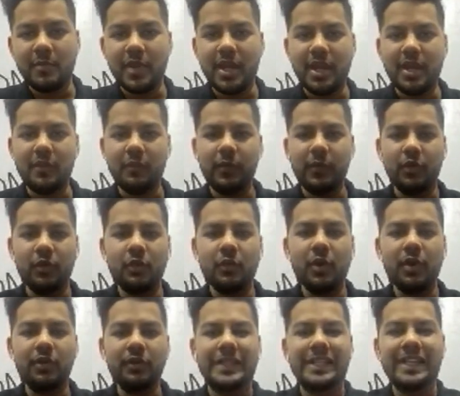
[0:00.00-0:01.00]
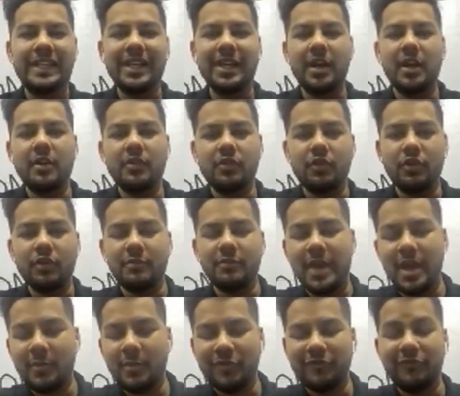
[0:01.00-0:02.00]
and we don't want to delay our
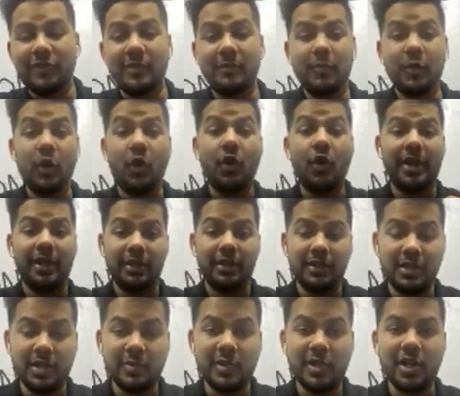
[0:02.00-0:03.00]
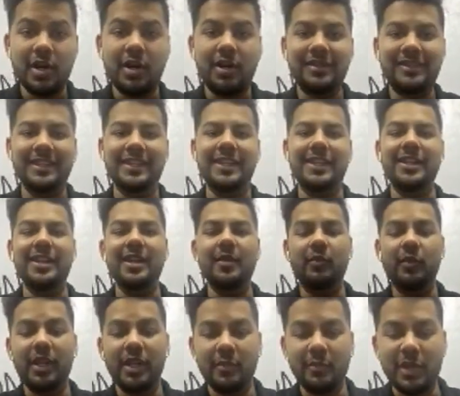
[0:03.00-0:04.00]
roadmap of deploying the debit cards and
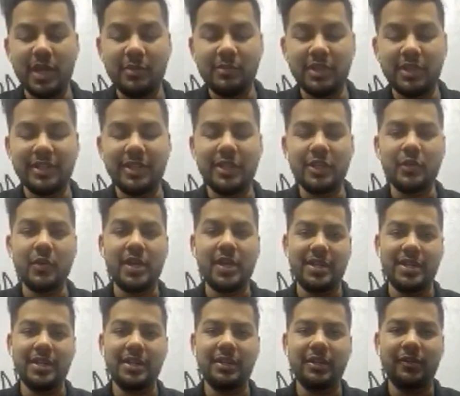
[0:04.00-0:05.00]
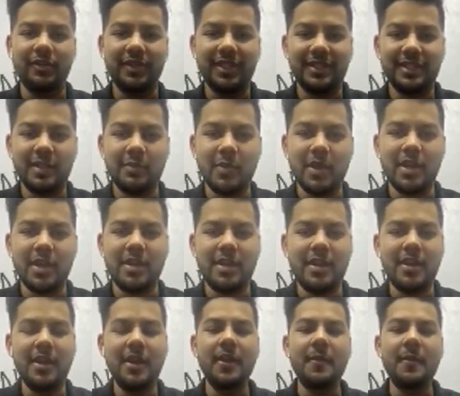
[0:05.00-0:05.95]
enabling payments in UAE using ZPAE.